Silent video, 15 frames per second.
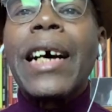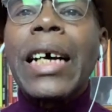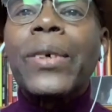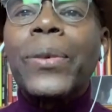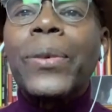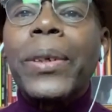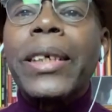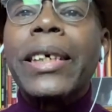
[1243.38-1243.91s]

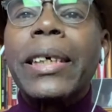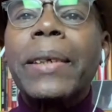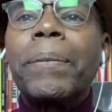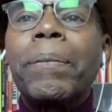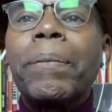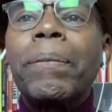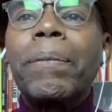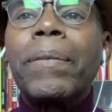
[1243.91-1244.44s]
Actually,
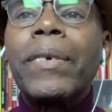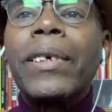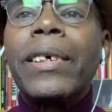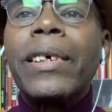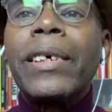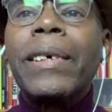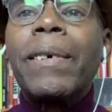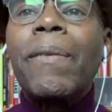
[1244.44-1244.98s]

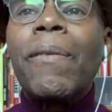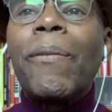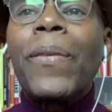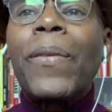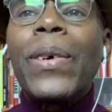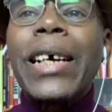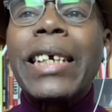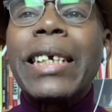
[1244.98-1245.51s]

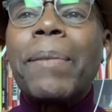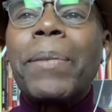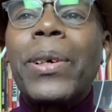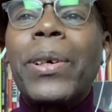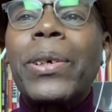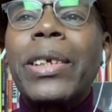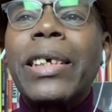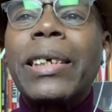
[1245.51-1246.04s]
forget
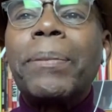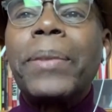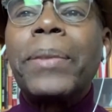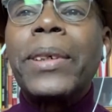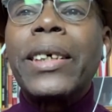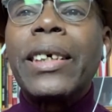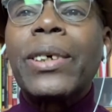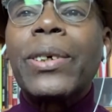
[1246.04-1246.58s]
about this
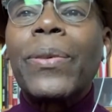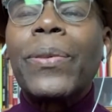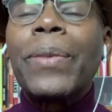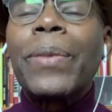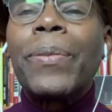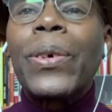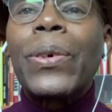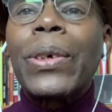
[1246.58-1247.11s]
business of
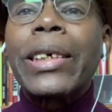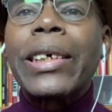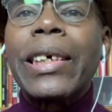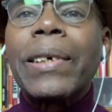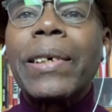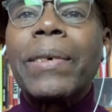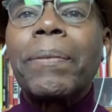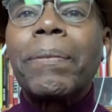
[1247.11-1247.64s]

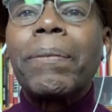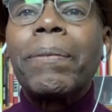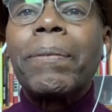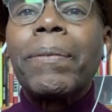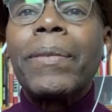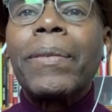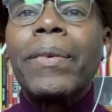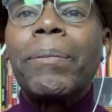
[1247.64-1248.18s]
democracy,
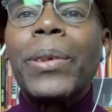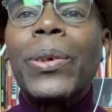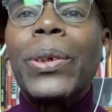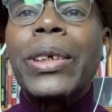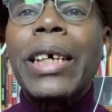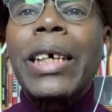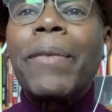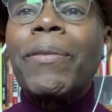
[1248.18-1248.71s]

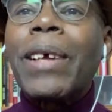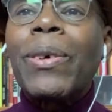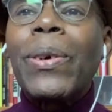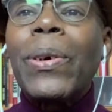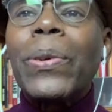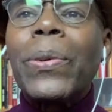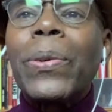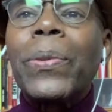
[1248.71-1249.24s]
because after
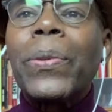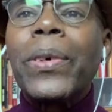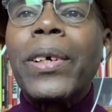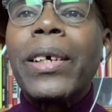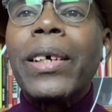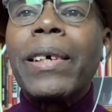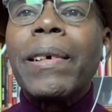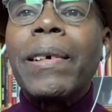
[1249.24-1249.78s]
all,
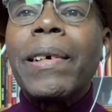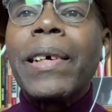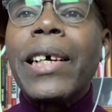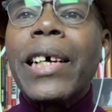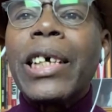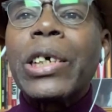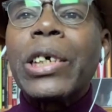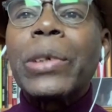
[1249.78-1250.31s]

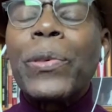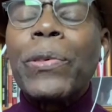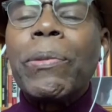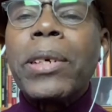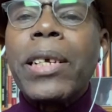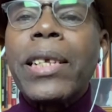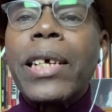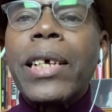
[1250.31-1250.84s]
he has
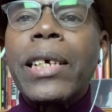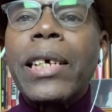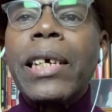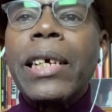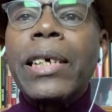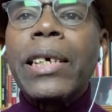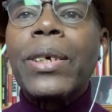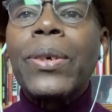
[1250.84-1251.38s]
proven that he
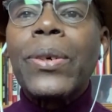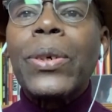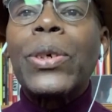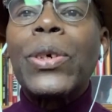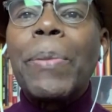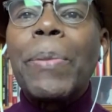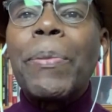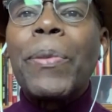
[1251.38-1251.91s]
is not
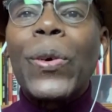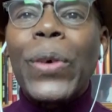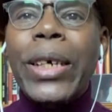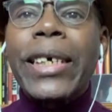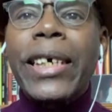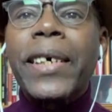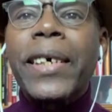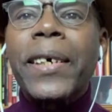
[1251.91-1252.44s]

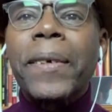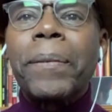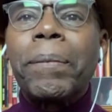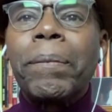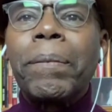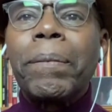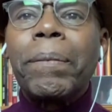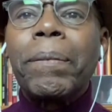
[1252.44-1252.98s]
democratic.
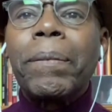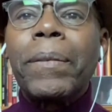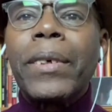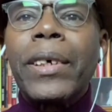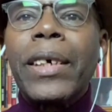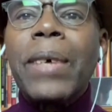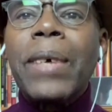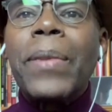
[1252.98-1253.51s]

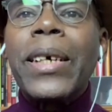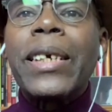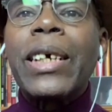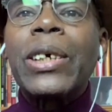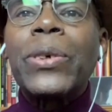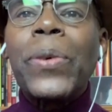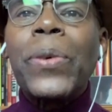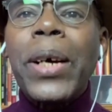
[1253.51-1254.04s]
He might
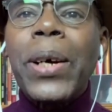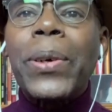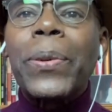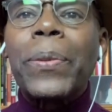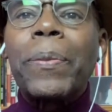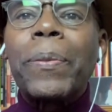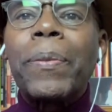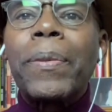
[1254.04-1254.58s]
as
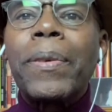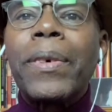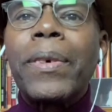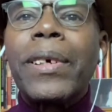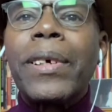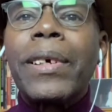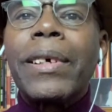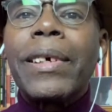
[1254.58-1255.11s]
well
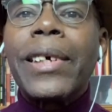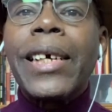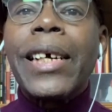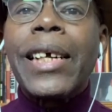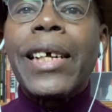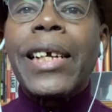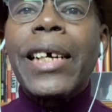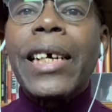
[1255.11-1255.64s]

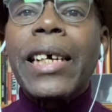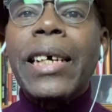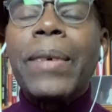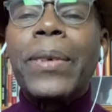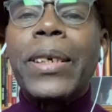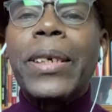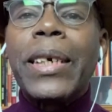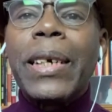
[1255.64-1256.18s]
declare
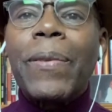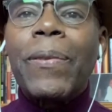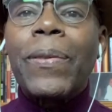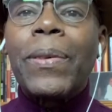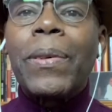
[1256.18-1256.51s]
himself